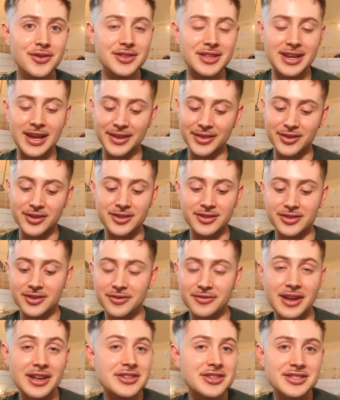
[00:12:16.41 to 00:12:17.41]
they get their
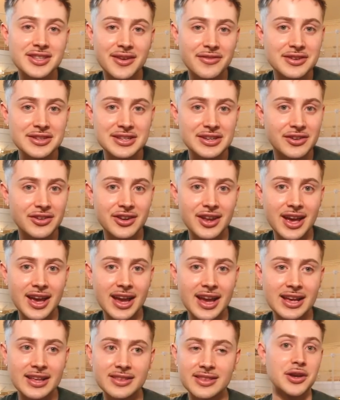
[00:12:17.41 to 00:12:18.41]
veggies every single
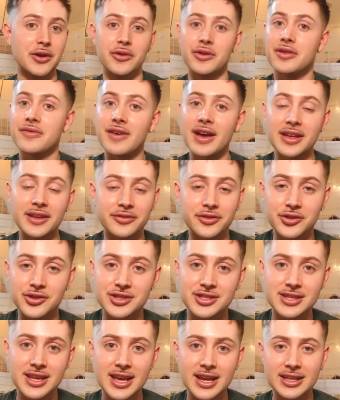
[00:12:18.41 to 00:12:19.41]
night, they go to the vet if they're
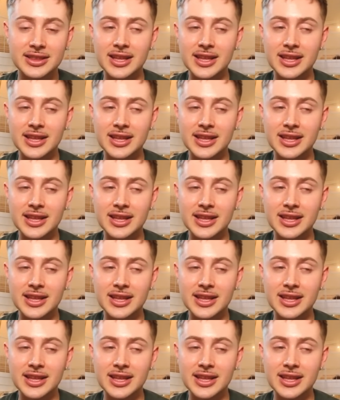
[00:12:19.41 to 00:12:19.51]
sick.